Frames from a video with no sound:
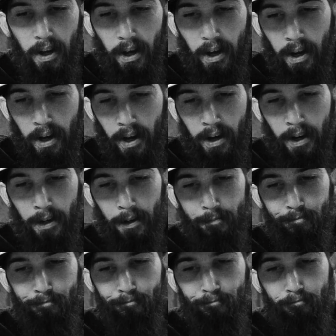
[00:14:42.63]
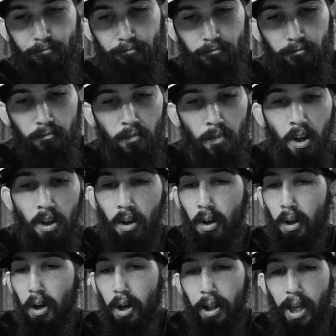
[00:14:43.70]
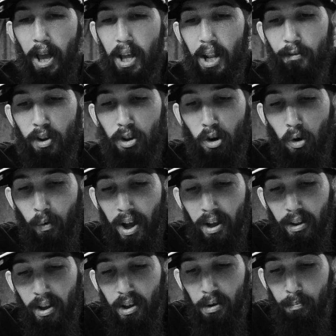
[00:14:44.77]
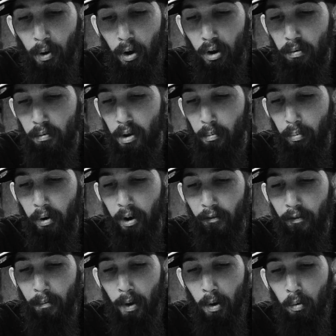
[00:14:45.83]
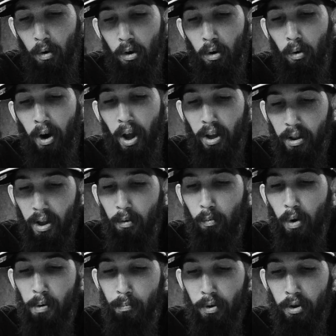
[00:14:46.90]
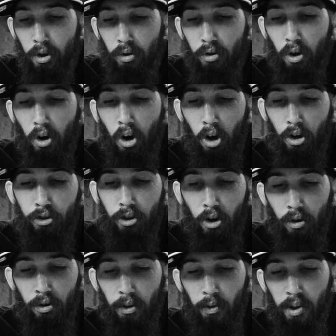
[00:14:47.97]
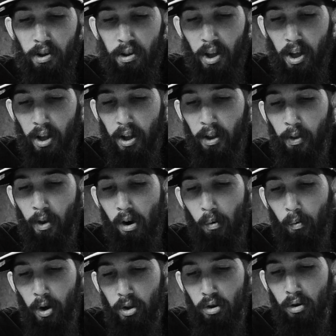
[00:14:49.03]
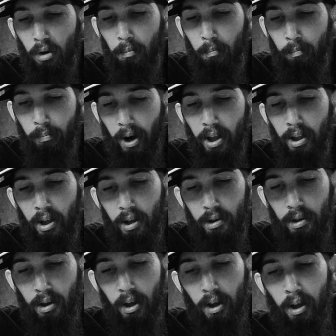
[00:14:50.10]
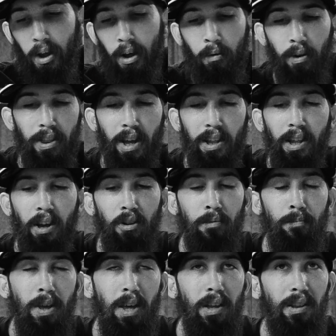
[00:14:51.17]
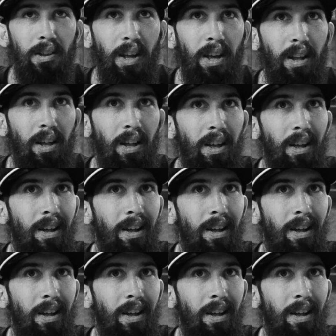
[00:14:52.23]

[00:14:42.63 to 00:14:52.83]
a negative is correctly exposed when the print from it will correctly reproduce all tones in the scene in their original brightness. What that tells me is that